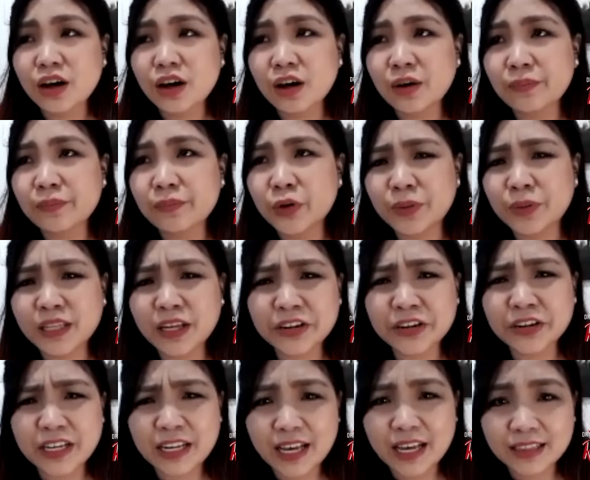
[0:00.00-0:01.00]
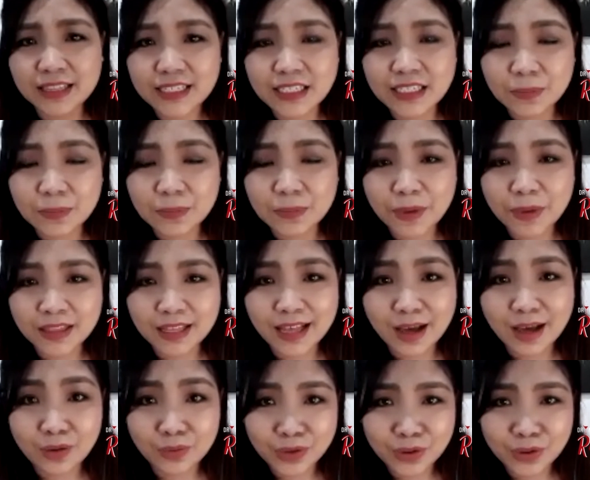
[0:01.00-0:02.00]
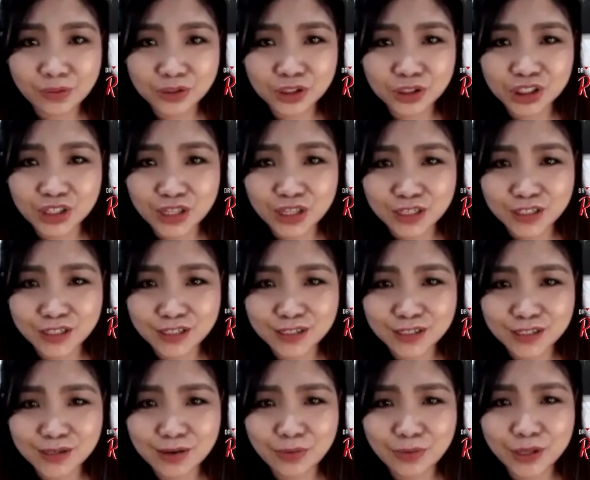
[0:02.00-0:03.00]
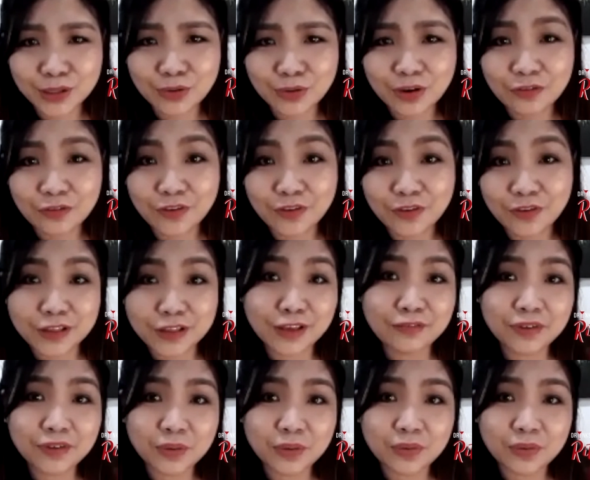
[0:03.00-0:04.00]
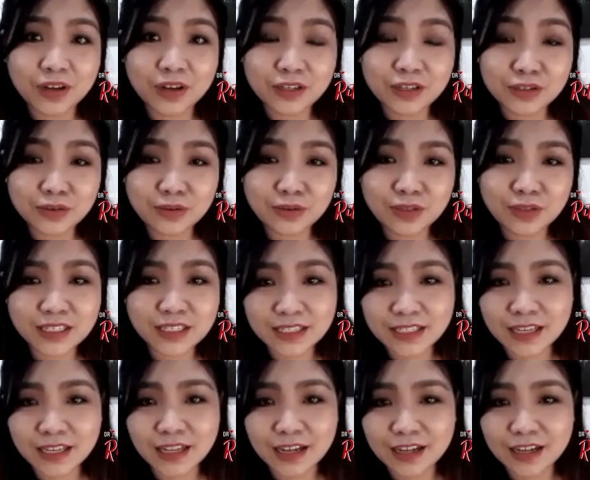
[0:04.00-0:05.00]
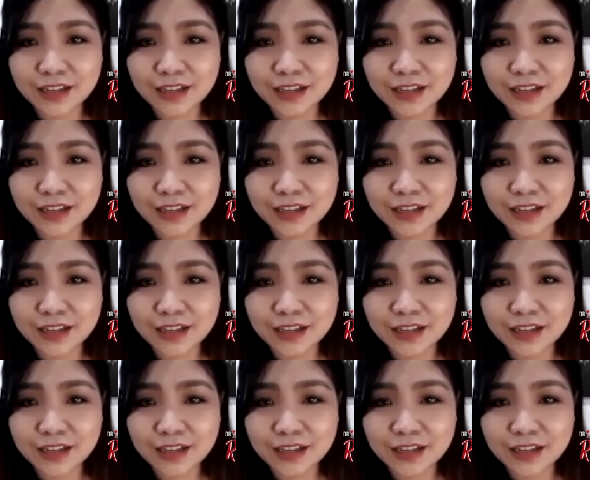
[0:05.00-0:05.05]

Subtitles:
nobody really anticipated how huge this is going to affect everyone. So this is still